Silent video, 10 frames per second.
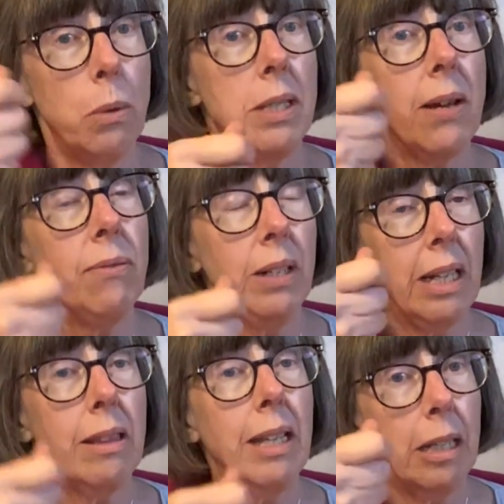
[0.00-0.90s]

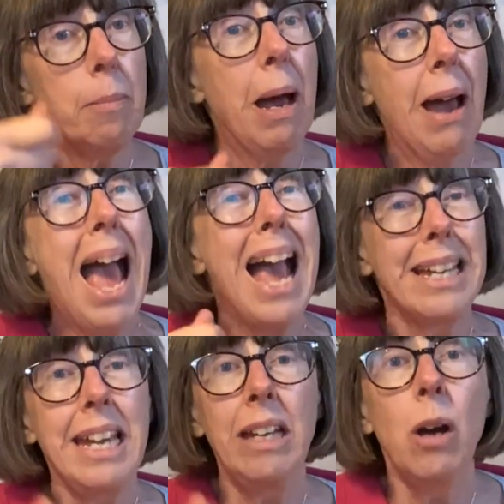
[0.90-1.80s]
definitely think about
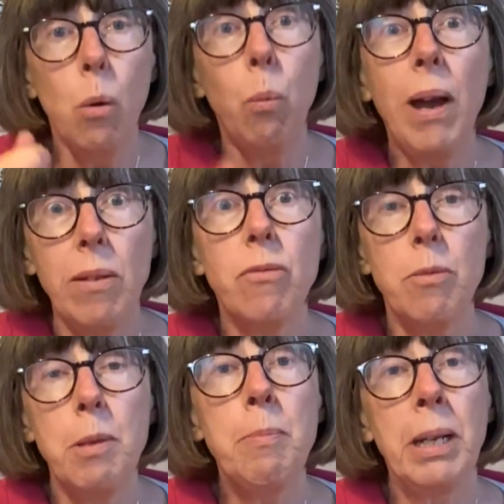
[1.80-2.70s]
hanging a weight
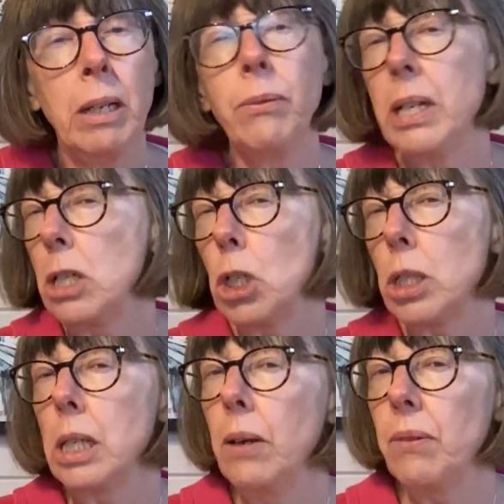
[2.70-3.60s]
from the middle of it
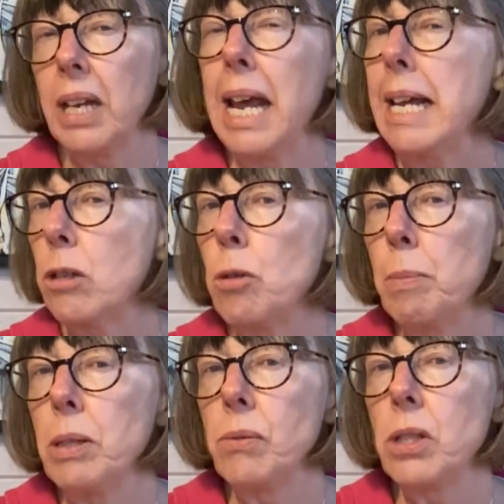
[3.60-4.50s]
just to give it an extra
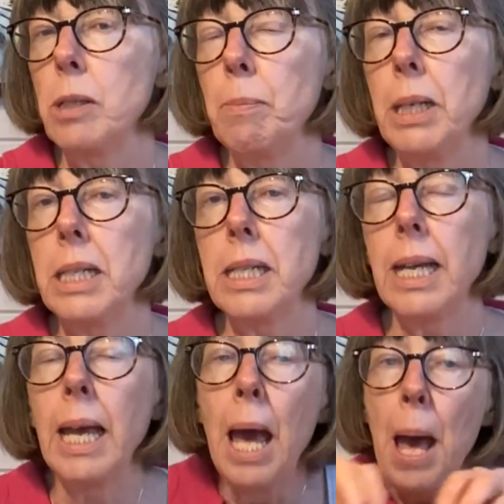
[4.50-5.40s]
bit of
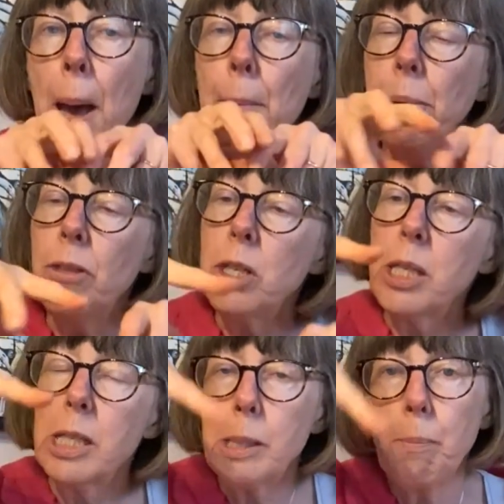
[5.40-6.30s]
stability. But the
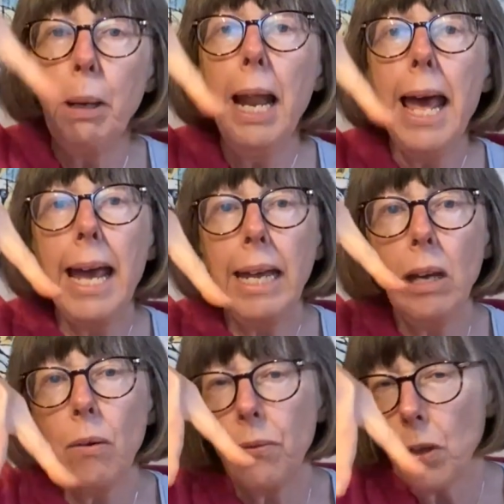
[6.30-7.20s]
splay
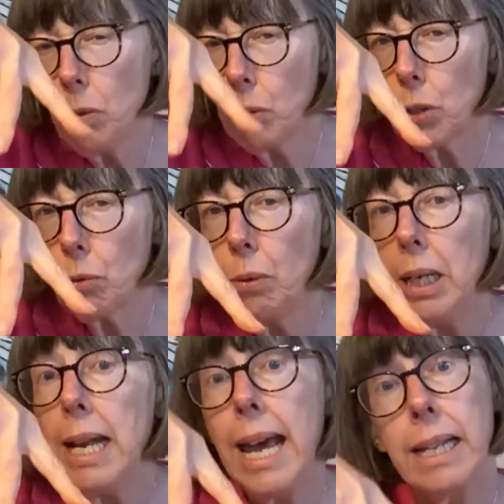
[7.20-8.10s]
of those 3
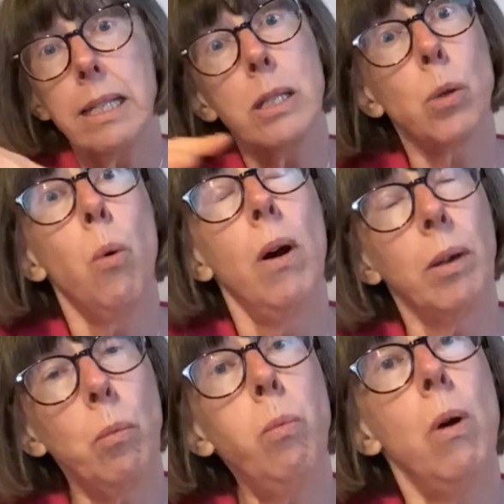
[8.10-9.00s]
legs is
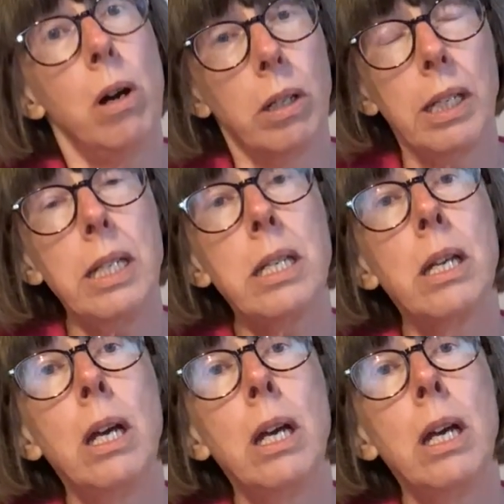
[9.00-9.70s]
quite wide,